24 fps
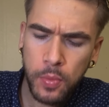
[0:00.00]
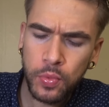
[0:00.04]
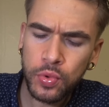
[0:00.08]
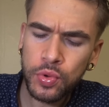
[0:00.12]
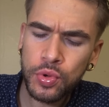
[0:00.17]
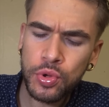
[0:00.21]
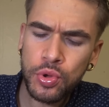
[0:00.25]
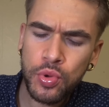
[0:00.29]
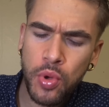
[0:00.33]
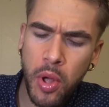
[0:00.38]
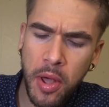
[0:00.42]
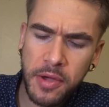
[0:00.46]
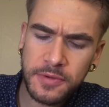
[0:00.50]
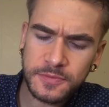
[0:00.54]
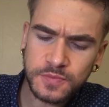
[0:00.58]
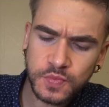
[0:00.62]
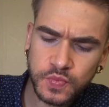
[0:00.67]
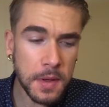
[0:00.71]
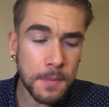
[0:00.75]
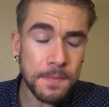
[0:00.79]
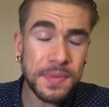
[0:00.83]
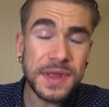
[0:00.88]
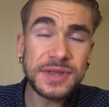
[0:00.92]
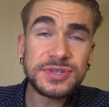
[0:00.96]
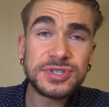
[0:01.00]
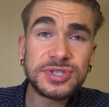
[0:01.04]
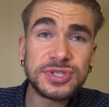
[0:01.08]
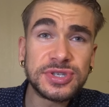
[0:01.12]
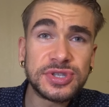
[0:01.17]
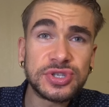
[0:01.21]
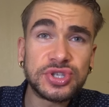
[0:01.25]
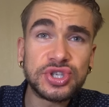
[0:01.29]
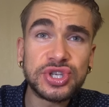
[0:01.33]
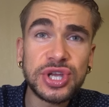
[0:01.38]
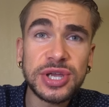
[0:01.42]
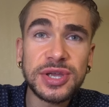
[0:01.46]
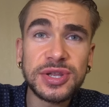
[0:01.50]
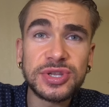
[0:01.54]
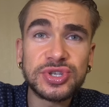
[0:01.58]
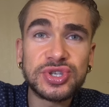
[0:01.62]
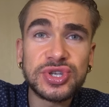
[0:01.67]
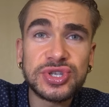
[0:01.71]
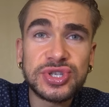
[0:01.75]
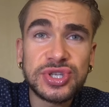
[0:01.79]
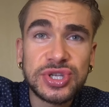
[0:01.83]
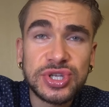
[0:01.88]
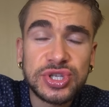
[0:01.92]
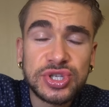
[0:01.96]
Woo! Basically, the chicken is
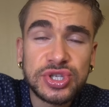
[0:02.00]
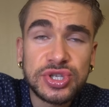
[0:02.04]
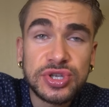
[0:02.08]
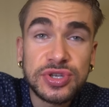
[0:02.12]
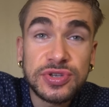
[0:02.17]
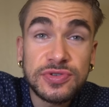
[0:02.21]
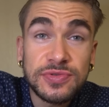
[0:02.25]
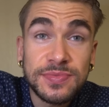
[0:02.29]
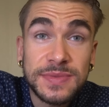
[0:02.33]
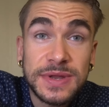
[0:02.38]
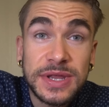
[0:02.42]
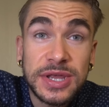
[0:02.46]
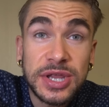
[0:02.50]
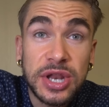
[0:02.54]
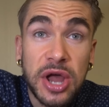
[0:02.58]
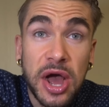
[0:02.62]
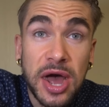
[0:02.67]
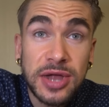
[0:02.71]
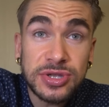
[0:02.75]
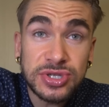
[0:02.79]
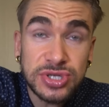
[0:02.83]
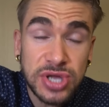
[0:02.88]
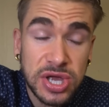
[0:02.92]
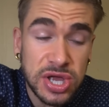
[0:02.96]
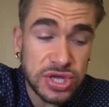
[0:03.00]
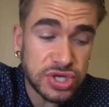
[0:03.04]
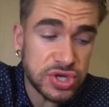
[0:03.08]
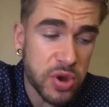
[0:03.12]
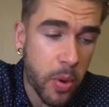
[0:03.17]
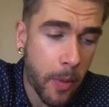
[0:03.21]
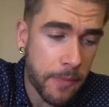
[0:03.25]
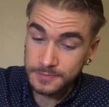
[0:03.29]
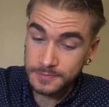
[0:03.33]
just an excuse for me to eat hot sauce.